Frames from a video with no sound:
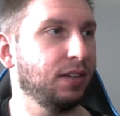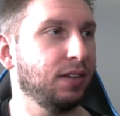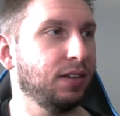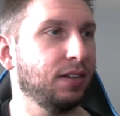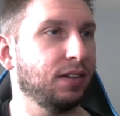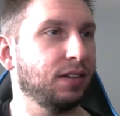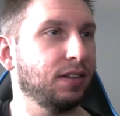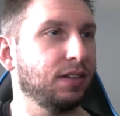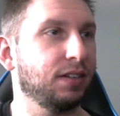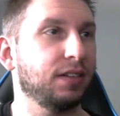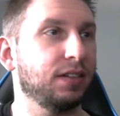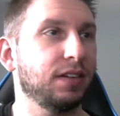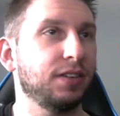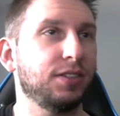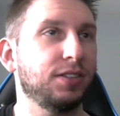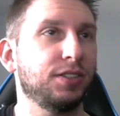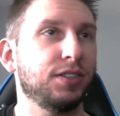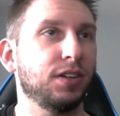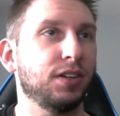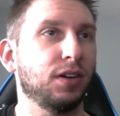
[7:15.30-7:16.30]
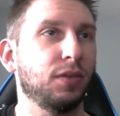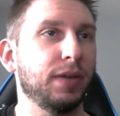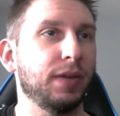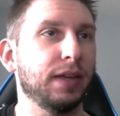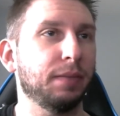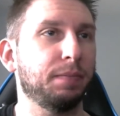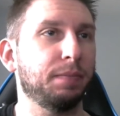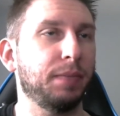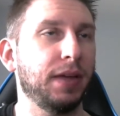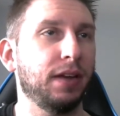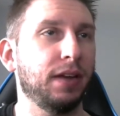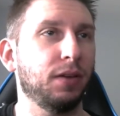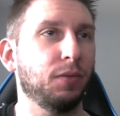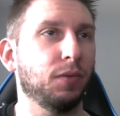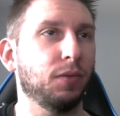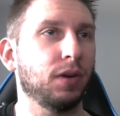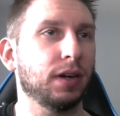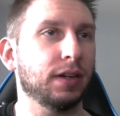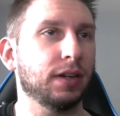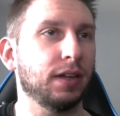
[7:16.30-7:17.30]
Alright, so we got Beta
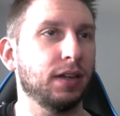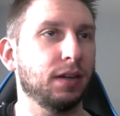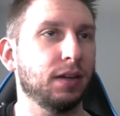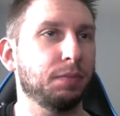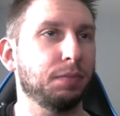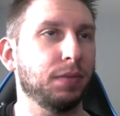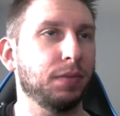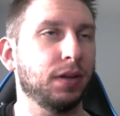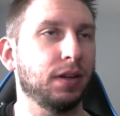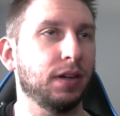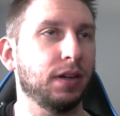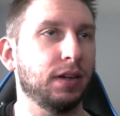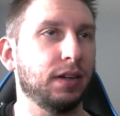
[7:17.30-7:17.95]
walking up on.